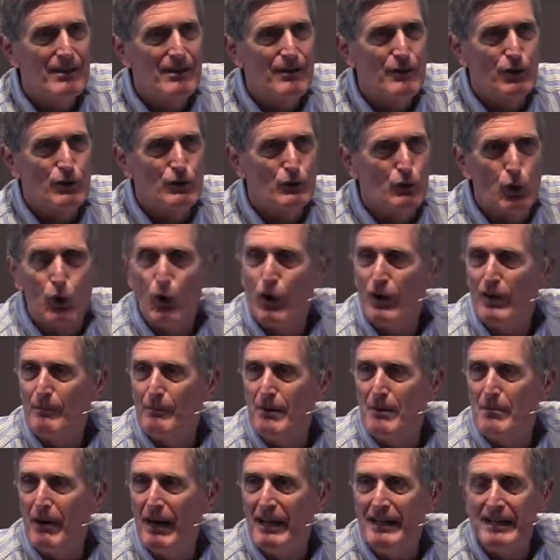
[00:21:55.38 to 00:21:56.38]
The Lord
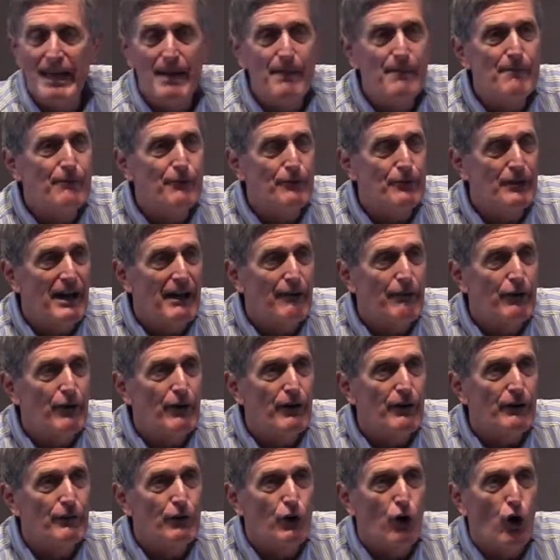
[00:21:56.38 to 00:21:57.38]
be my name forever,
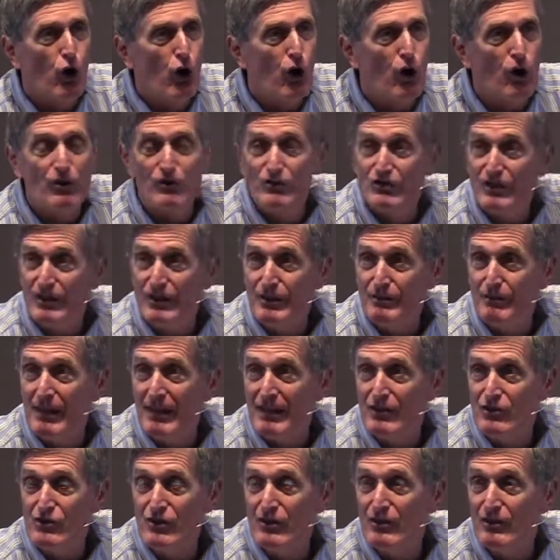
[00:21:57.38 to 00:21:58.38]
for all
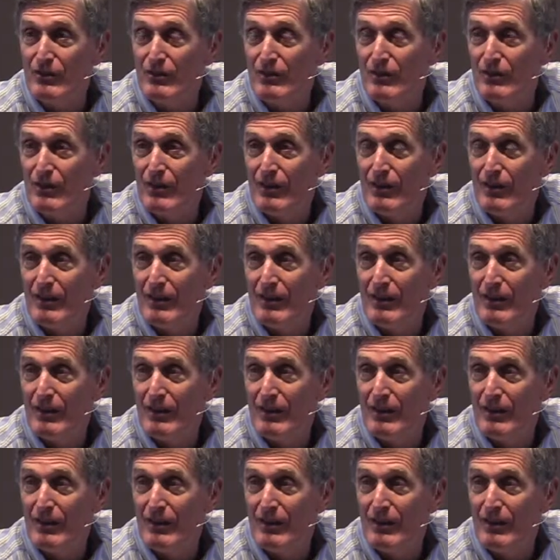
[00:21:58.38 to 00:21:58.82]
generations.